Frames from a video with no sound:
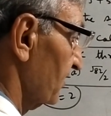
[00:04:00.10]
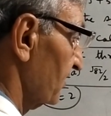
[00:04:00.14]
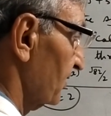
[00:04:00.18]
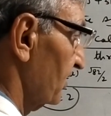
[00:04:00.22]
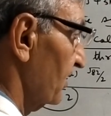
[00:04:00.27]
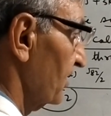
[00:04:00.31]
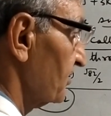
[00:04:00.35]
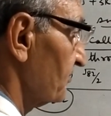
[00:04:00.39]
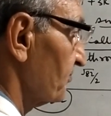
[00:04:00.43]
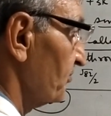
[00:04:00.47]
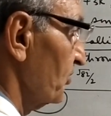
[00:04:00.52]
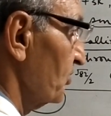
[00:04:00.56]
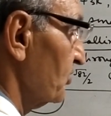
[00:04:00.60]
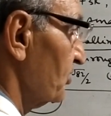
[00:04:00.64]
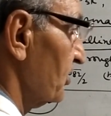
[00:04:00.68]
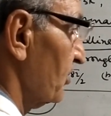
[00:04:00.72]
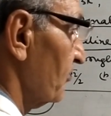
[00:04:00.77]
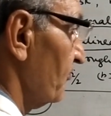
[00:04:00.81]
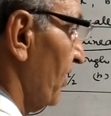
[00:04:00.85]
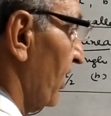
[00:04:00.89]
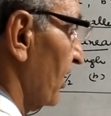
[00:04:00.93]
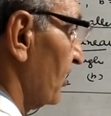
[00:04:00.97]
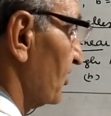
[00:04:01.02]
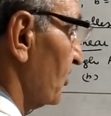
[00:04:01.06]
this
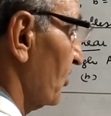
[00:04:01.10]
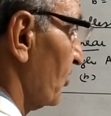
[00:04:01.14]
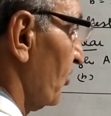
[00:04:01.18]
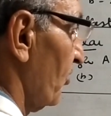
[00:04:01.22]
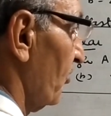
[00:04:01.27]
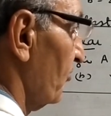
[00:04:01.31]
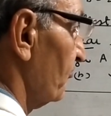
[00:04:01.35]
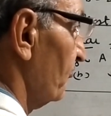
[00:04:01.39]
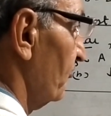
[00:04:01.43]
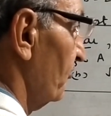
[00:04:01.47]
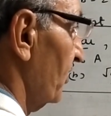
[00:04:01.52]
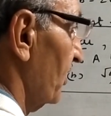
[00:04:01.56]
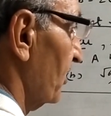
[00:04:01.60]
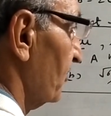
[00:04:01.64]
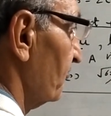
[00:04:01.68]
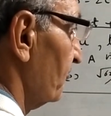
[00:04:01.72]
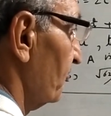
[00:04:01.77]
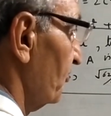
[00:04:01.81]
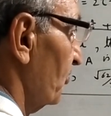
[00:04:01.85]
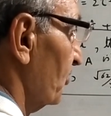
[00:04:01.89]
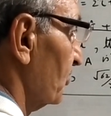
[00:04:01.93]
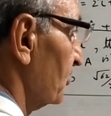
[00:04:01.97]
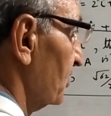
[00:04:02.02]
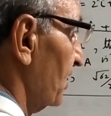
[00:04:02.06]
position vector of 1,
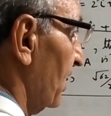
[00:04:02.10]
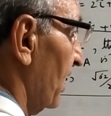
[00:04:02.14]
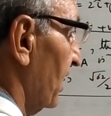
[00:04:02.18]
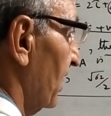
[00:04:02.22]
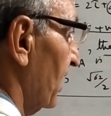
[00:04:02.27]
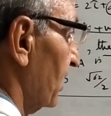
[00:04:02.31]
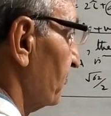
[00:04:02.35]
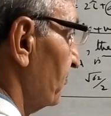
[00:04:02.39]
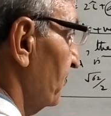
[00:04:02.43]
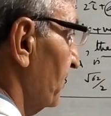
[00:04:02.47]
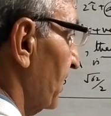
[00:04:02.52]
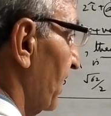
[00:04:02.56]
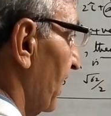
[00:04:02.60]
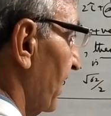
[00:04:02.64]
4, let me